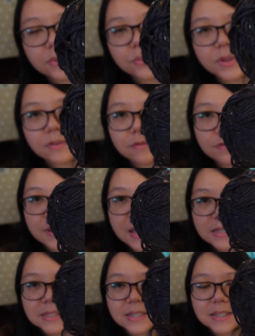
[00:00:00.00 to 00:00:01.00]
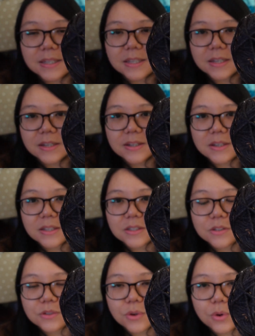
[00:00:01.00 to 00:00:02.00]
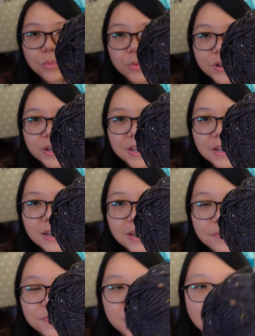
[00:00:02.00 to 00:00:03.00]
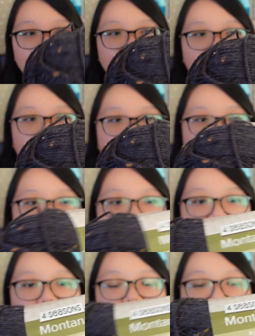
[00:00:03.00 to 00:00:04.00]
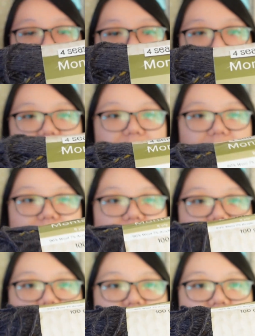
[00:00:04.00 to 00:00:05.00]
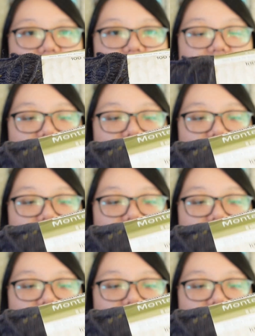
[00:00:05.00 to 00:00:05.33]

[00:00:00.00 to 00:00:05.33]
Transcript: with flax in here. It's so pretty. And then this one is,